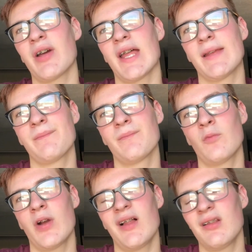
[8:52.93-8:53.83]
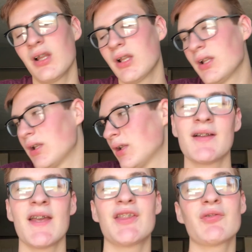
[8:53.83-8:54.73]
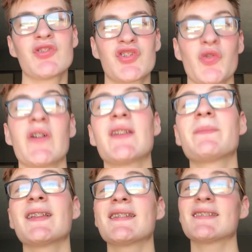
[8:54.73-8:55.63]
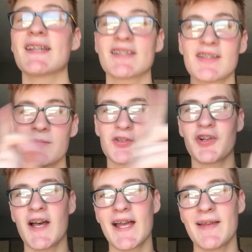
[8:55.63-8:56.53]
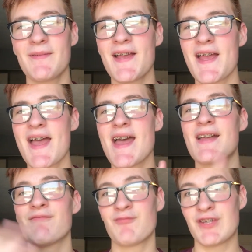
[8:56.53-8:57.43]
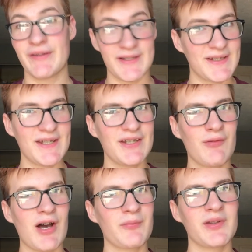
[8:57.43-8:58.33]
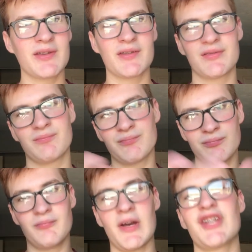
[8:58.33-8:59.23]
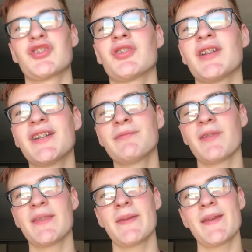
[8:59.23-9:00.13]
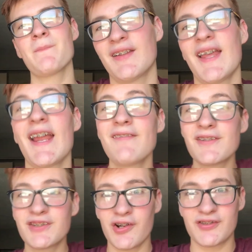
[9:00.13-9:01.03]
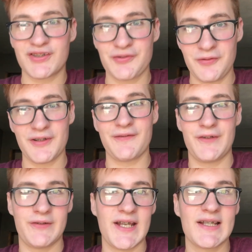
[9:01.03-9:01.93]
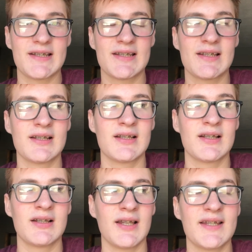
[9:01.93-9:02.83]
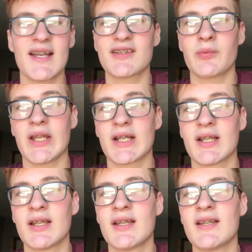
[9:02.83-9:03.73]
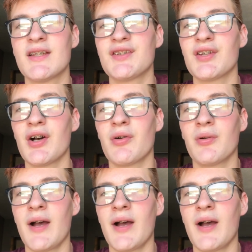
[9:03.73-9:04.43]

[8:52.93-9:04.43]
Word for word: Okay, well, if you enjoyed, please like and subscribe to continue on with my journey with me. And I have to start school in a few days, like next week. So